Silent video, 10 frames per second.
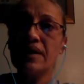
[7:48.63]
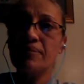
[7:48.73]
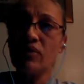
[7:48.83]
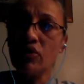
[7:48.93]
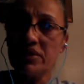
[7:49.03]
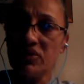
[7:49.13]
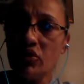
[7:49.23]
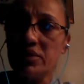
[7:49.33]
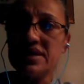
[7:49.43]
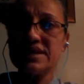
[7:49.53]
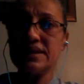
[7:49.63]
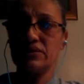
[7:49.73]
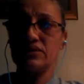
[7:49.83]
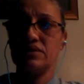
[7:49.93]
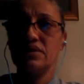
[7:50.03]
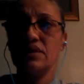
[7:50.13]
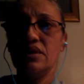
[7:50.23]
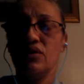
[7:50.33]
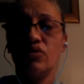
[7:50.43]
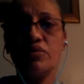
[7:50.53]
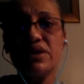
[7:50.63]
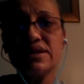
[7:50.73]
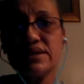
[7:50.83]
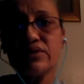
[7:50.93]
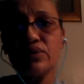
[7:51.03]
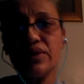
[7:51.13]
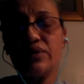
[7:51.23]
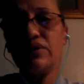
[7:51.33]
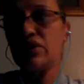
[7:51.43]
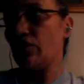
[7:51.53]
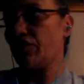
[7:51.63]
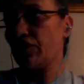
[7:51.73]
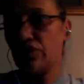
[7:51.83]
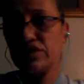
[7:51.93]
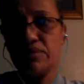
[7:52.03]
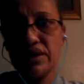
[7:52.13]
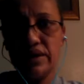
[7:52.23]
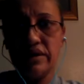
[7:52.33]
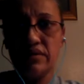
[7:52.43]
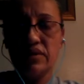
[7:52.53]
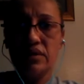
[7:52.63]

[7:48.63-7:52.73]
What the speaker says: but we'll be sealed. We'll be sealed with, for those that believe.